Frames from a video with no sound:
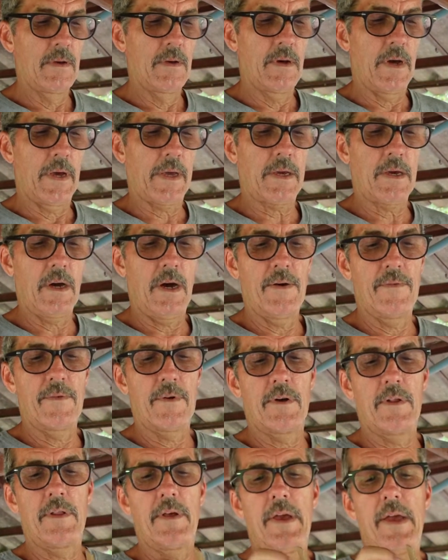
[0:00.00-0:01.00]
I
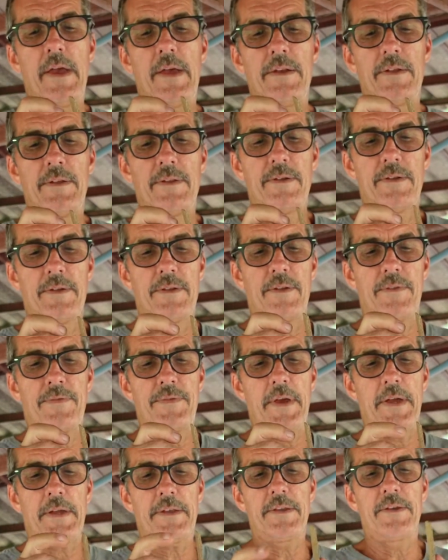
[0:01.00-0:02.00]
cover the end of the
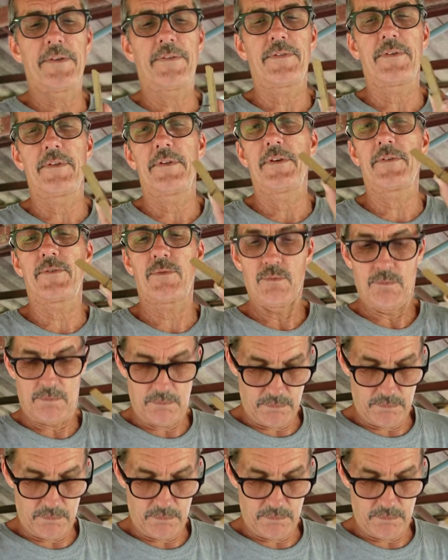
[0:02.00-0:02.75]
thickness of this